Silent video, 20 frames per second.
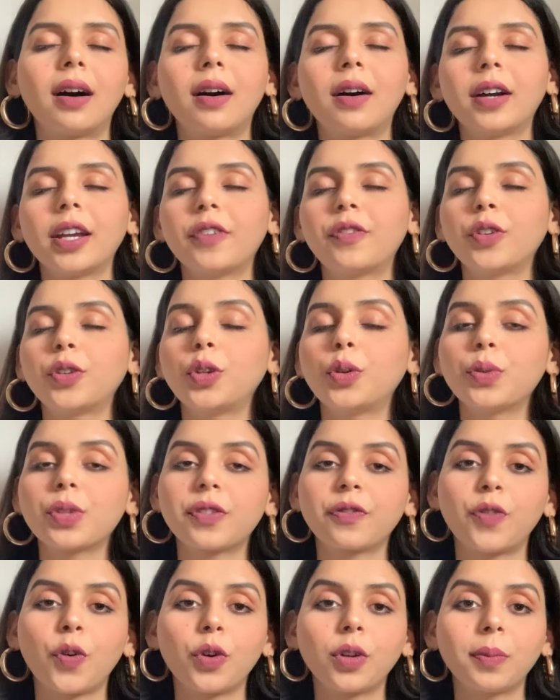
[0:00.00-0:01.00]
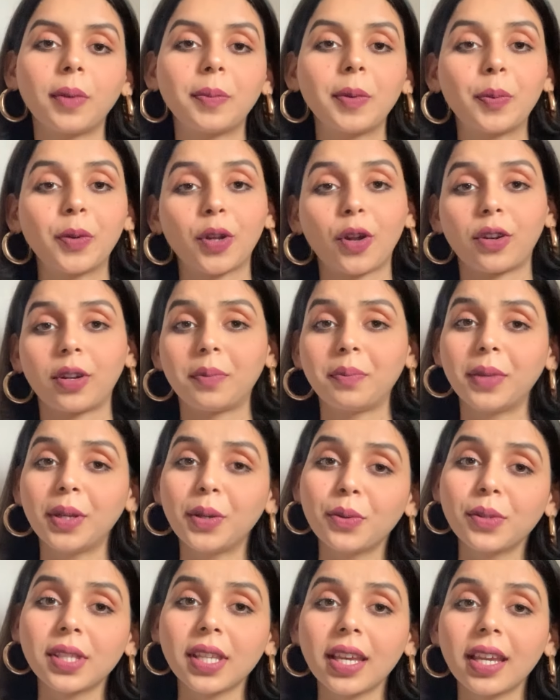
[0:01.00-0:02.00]
If you use phone, maybe put on a
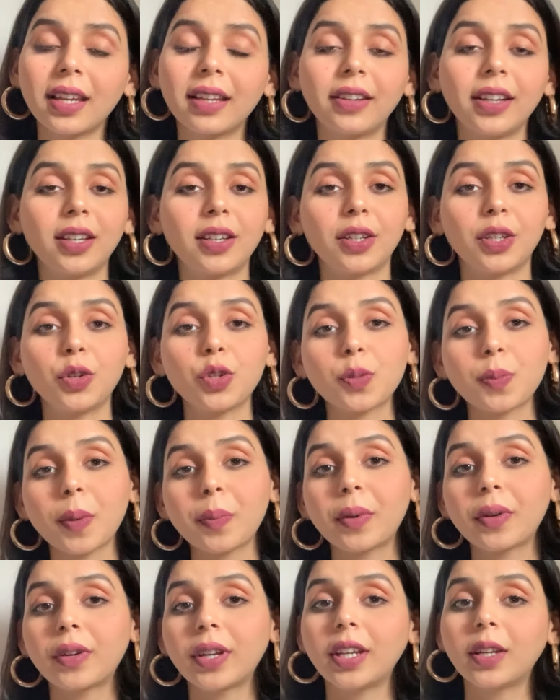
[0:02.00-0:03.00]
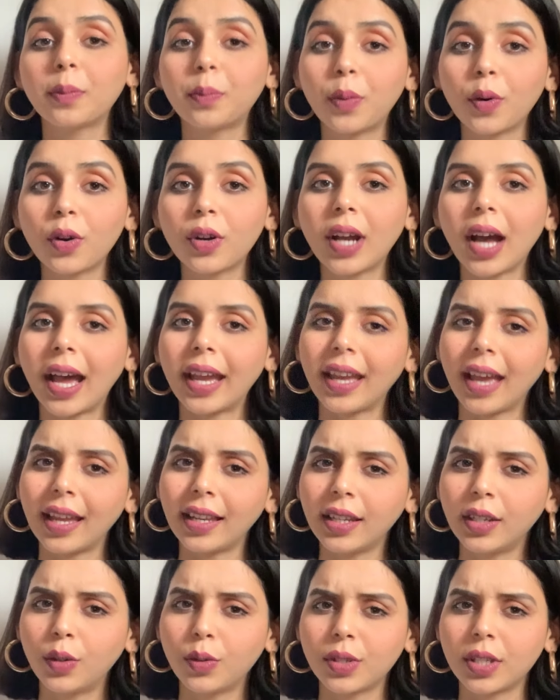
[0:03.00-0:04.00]
music, read a newspaper, read a book. I highly
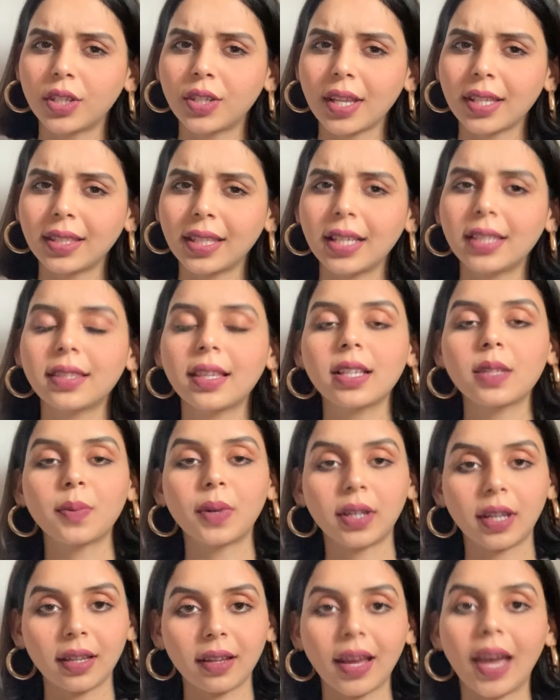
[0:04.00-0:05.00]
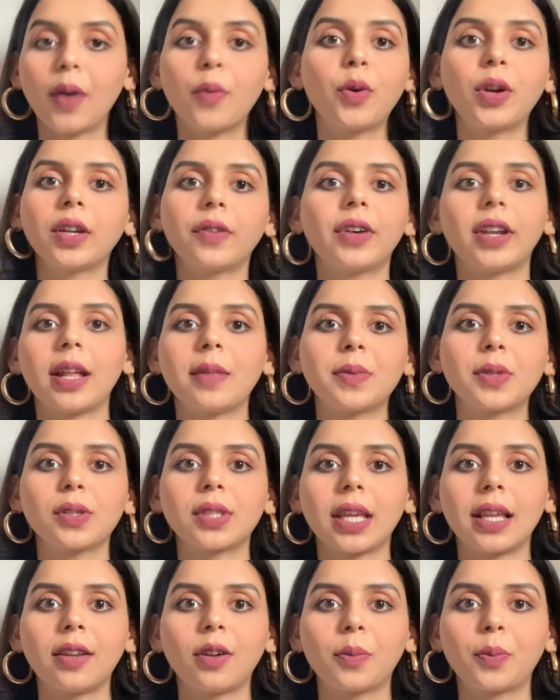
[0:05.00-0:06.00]
don't suggest these things, but whatever helps you
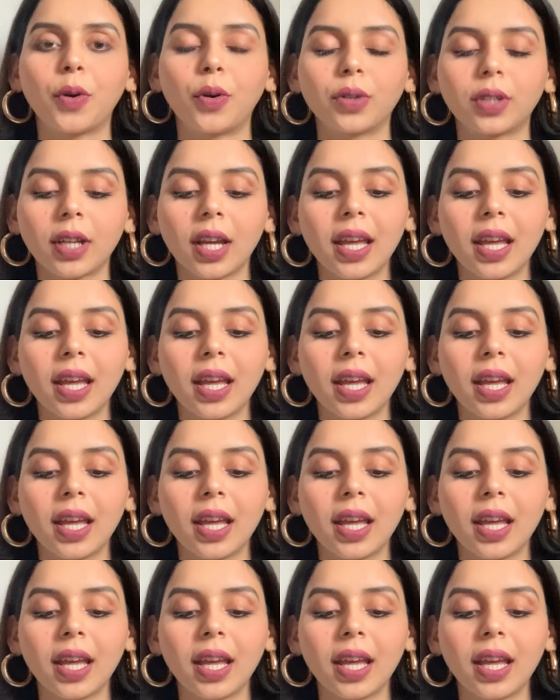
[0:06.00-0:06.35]
sail your boat.